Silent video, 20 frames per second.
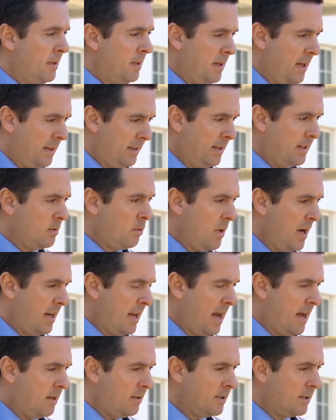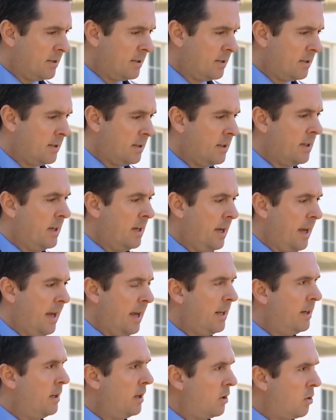at this White House
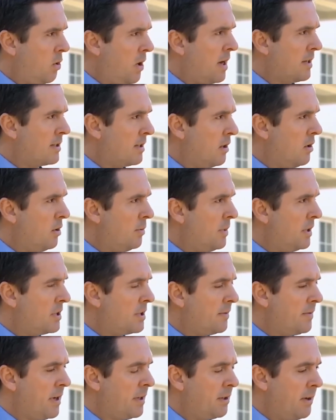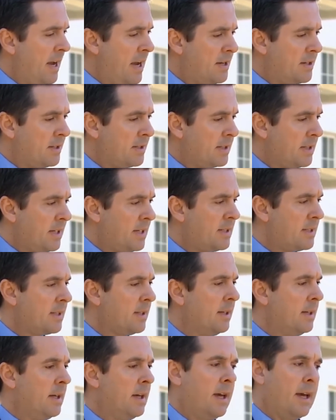and across a whole bunch of other agencies.
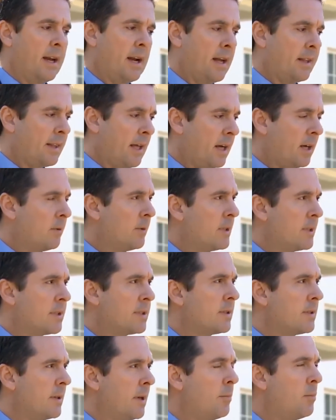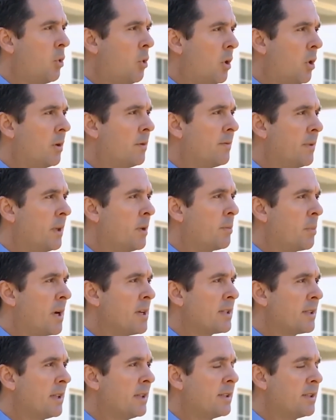And I thought it was important for the
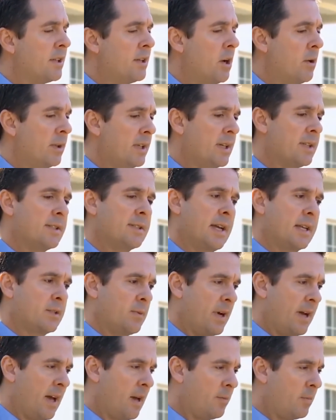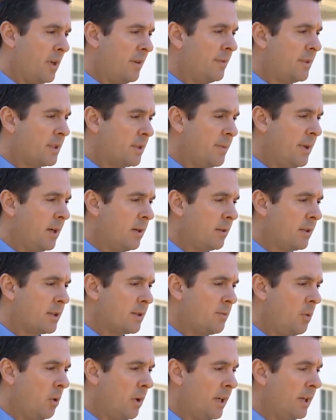president to know this. That's why I briefed the Speaker
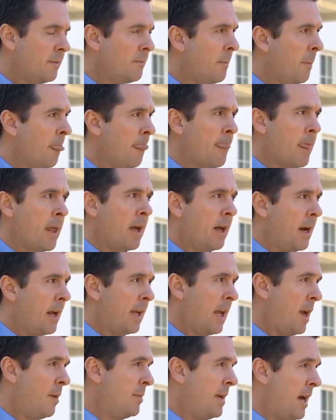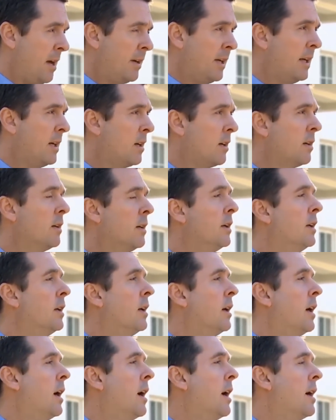this morning, and I came down here
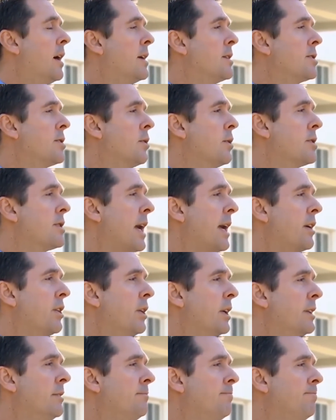as soon as I could.